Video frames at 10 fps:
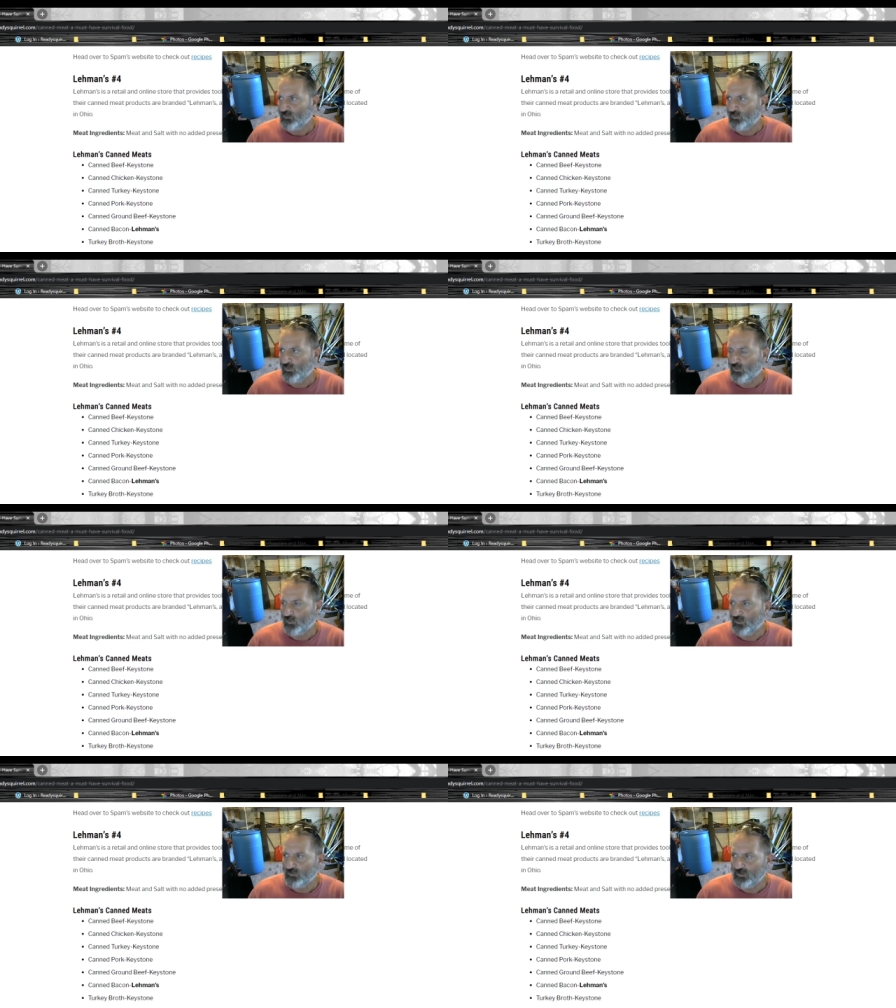
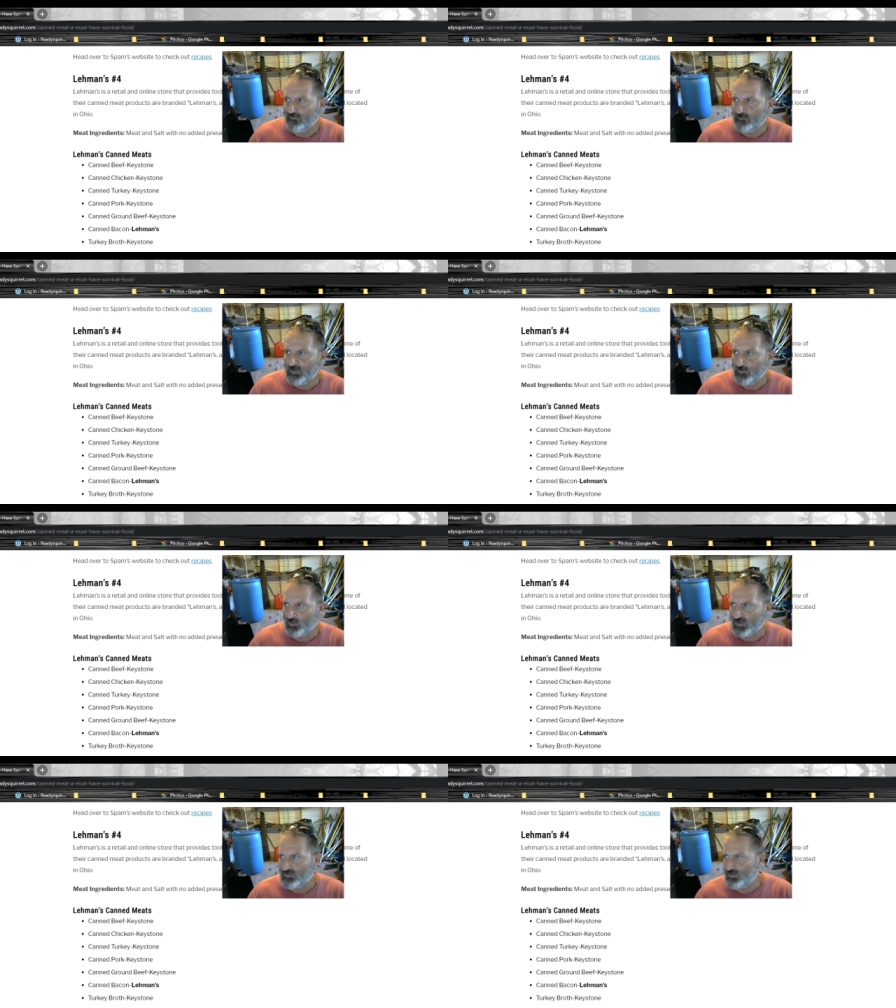or if people
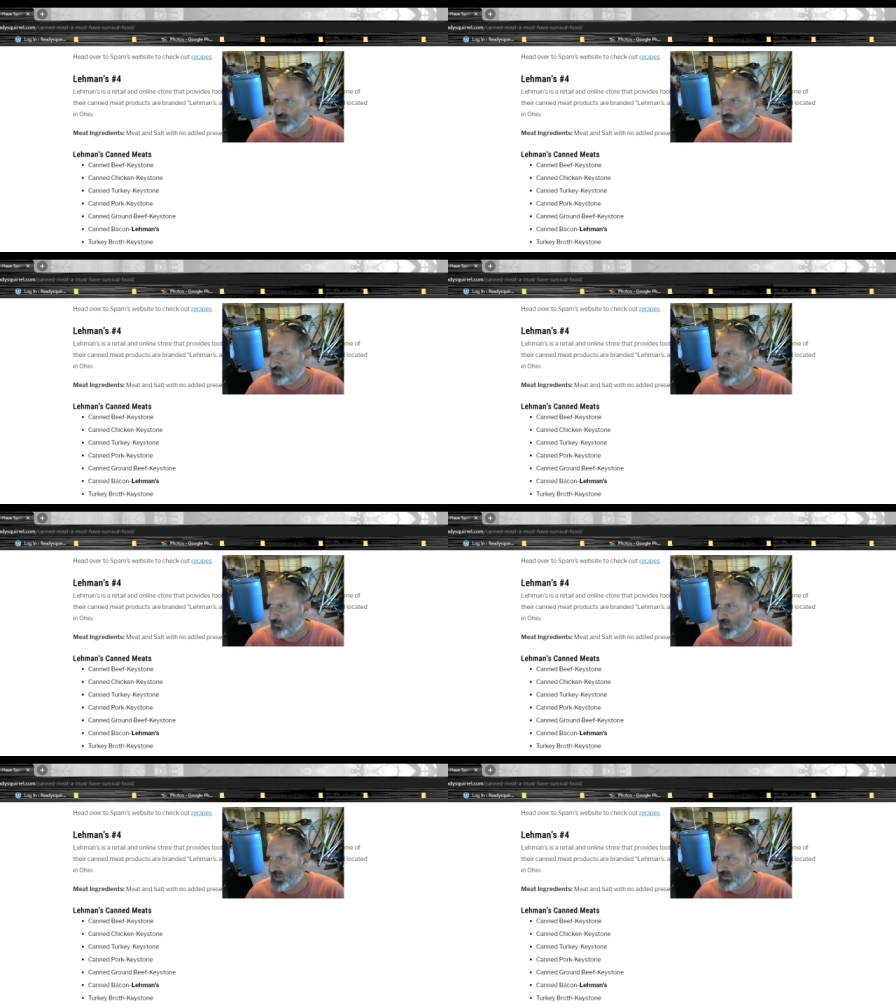are continuing to
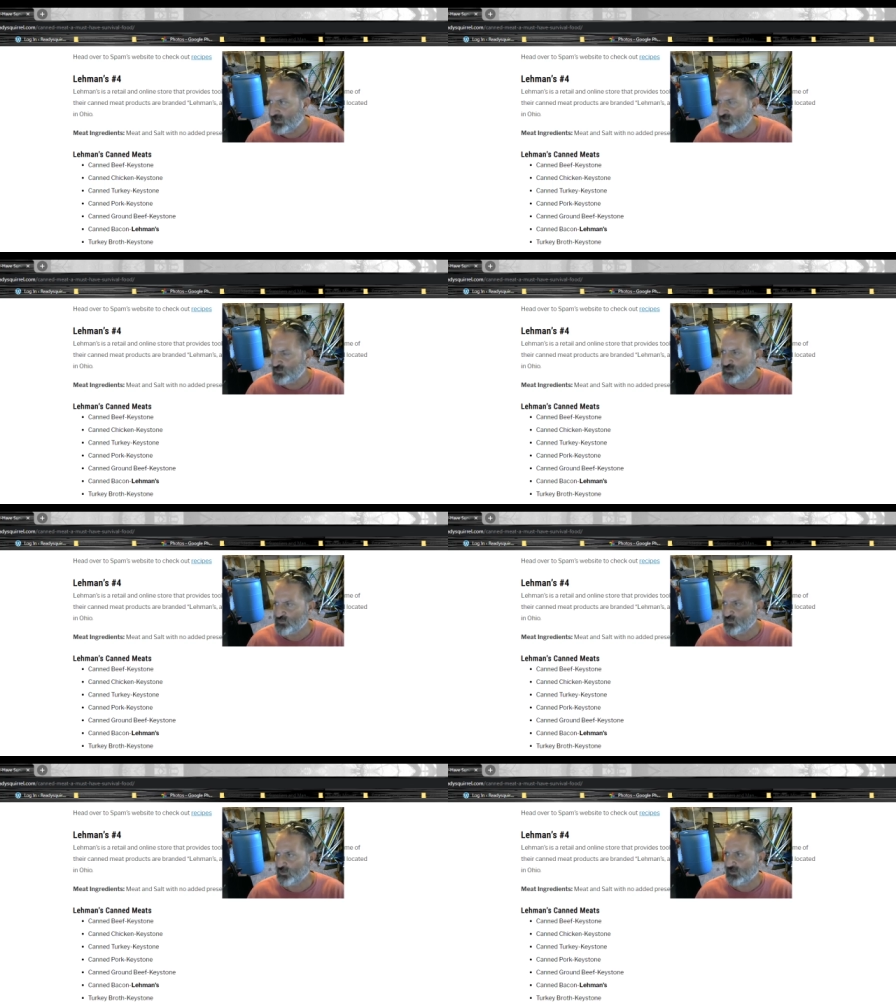buy it as
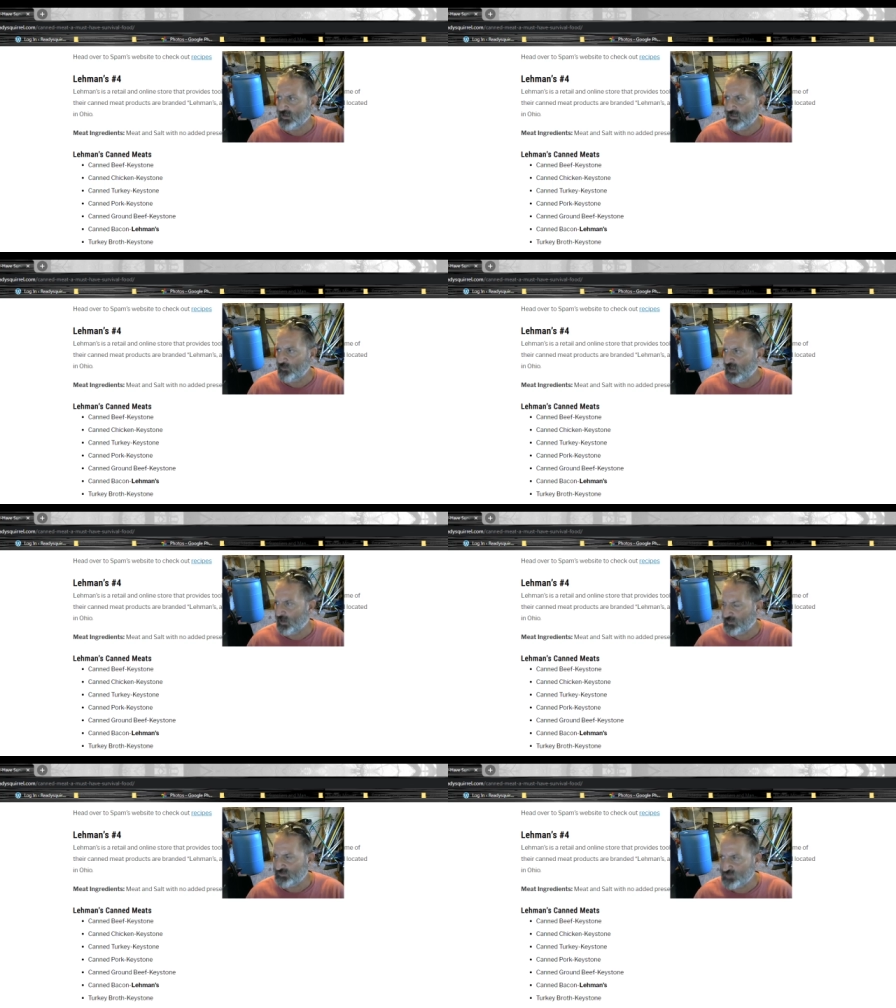usual and they're
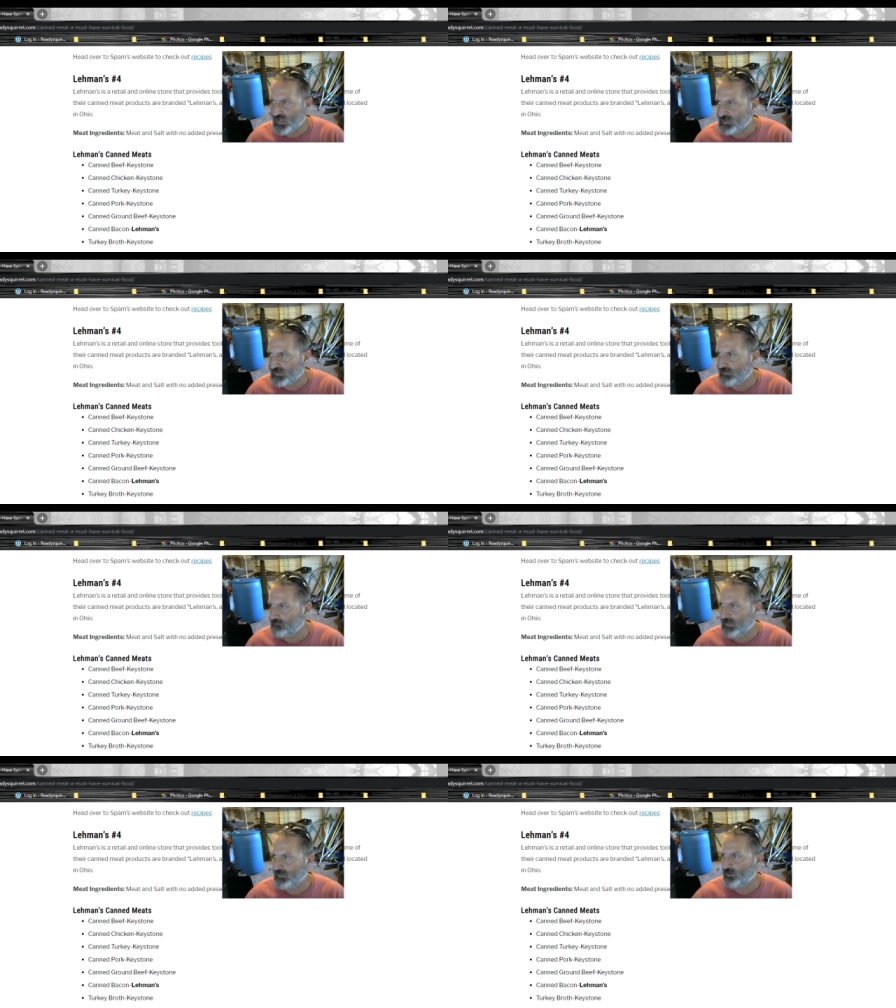not
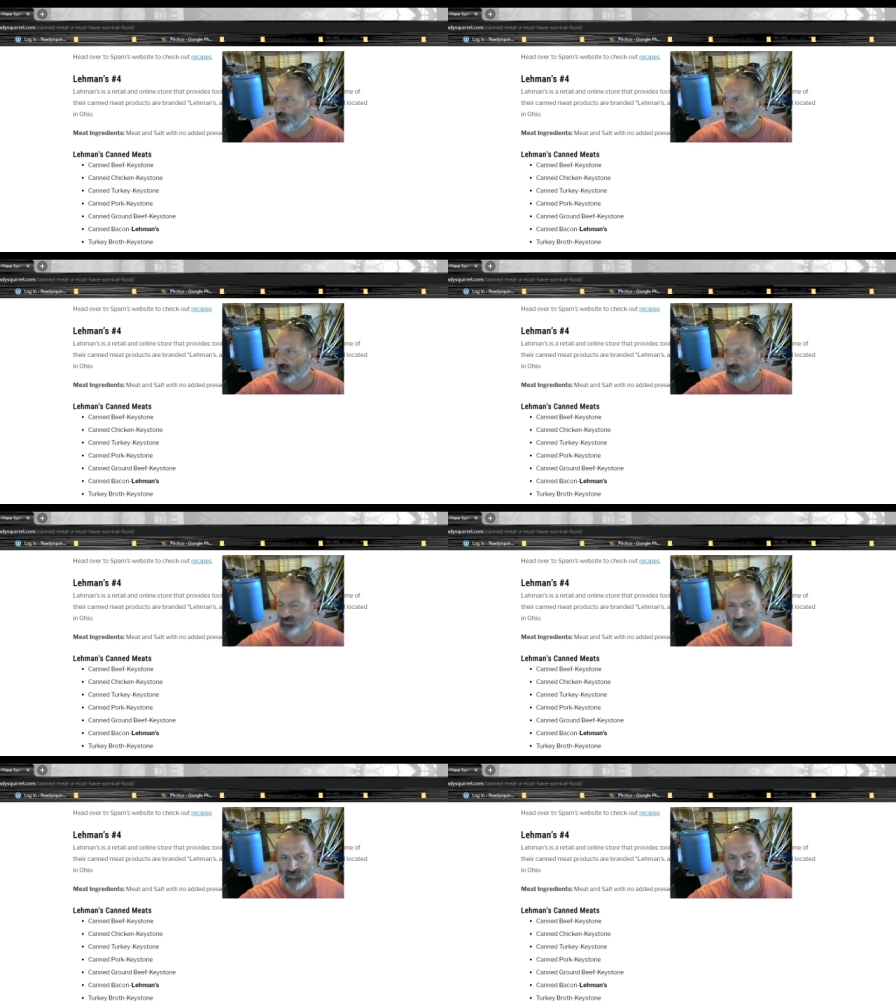restocking. I don't know what it
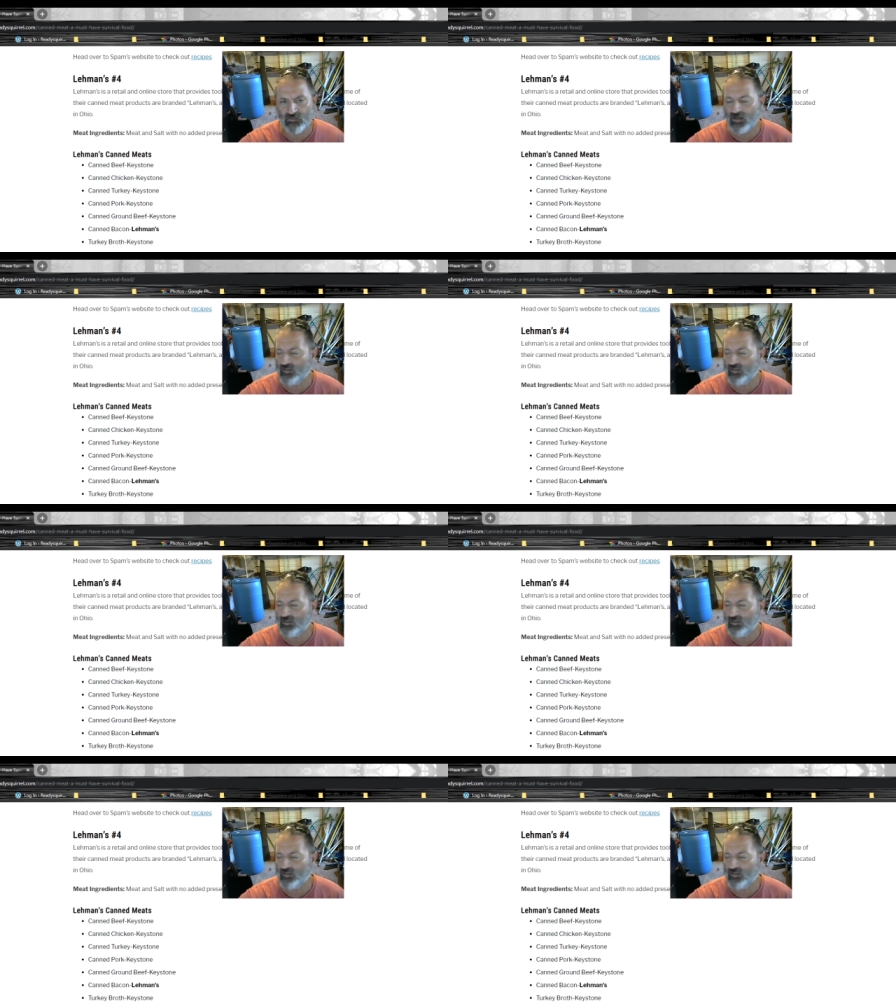is, but a lot of